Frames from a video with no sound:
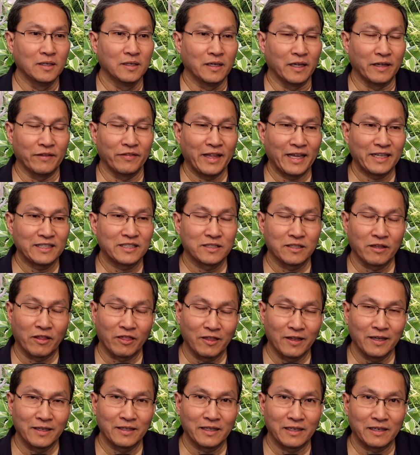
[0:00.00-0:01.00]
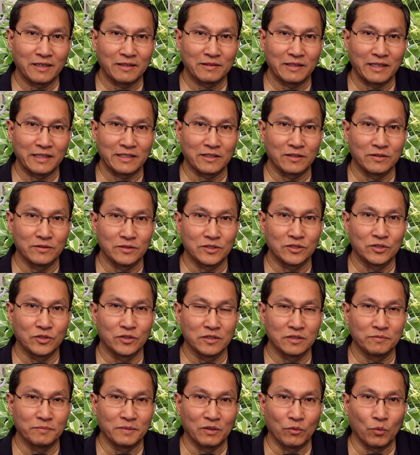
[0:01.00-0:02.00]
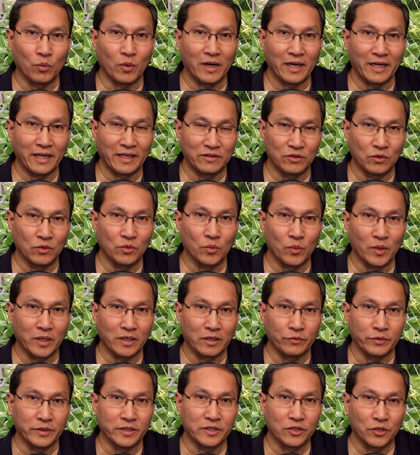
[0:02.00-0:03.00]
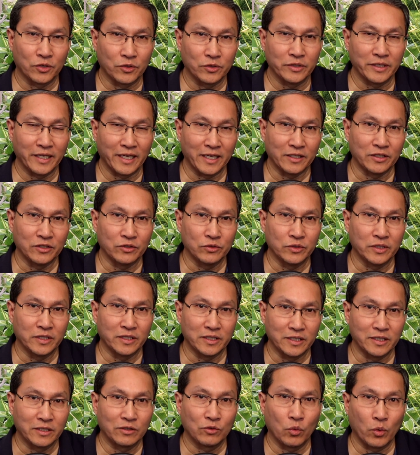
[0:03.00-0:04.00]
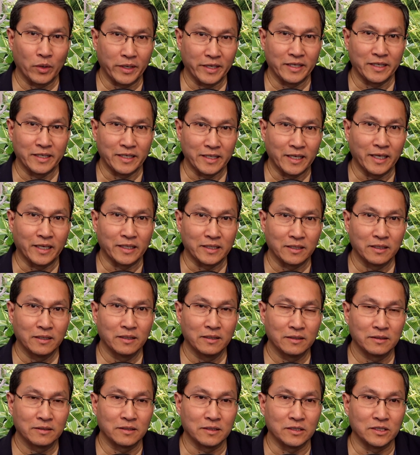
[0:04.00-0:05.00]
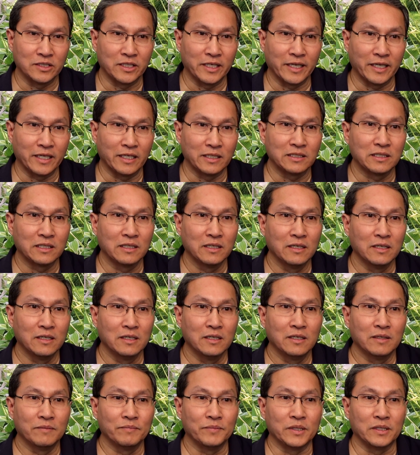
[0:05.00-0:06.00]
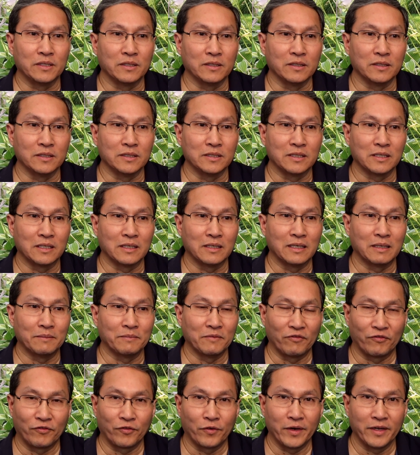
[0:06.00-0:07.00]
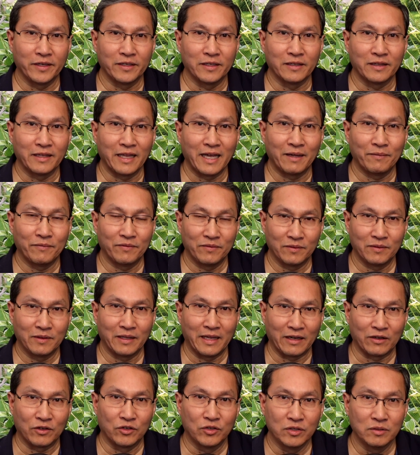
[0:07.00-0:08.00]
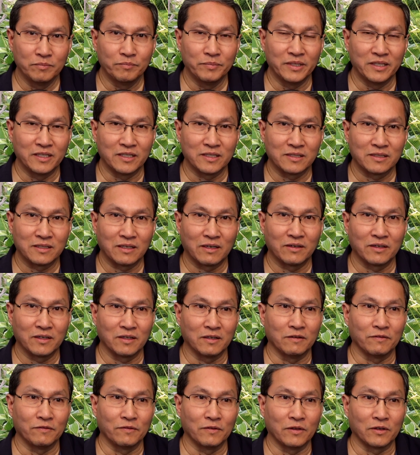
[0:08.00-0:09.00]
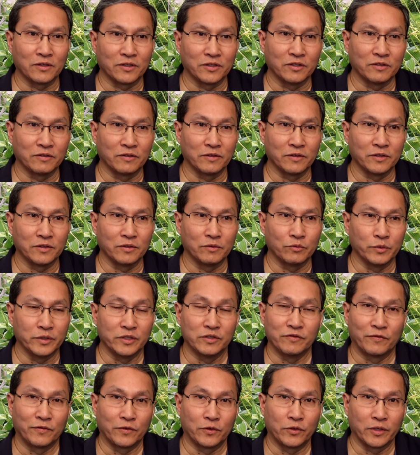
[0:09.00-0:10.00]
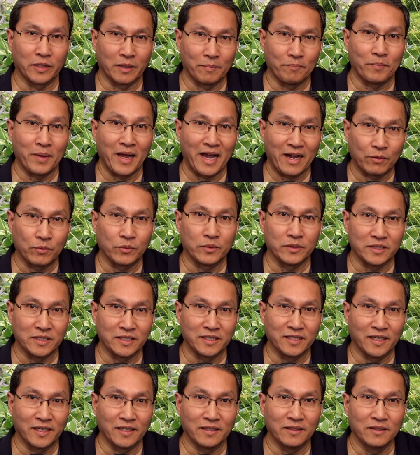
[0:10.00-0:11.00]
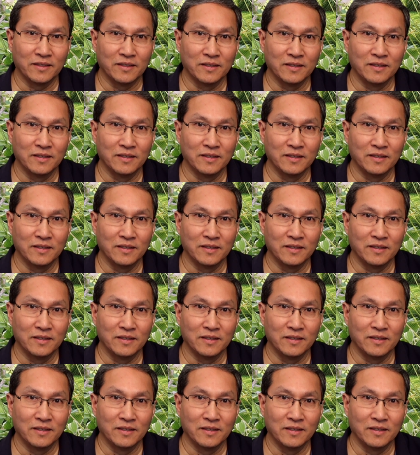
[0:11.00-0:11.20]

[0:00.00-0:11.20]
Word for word: And that's the thing that, that concerns me and why I don't want to return that unit quite yet to JAS because uh, I'm afraid that that that could be the start of look, you're you're reverting backwards again.